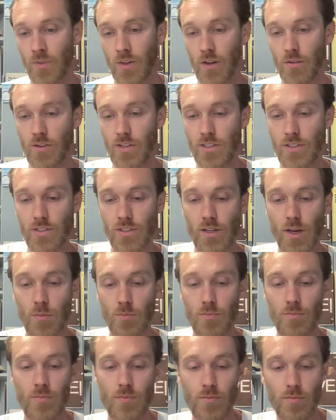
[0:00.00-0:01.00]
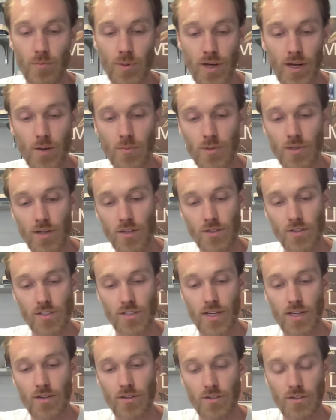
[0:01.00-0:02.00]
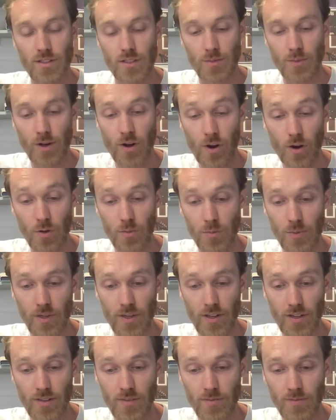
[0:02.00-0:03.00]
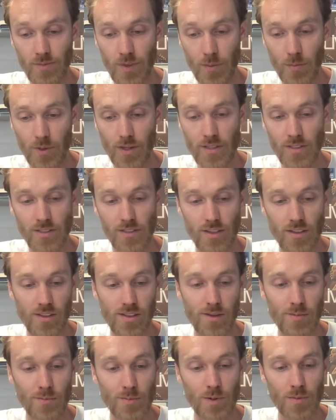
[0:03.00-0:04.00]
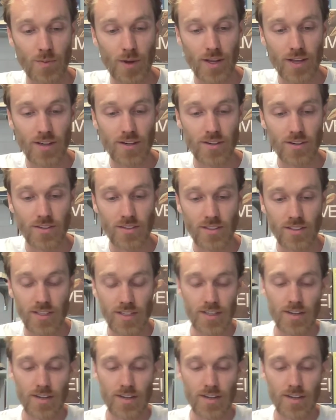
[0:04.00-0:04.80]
Eventually, I pick up another sound. It's my heart beating. It begins to thump in my ears.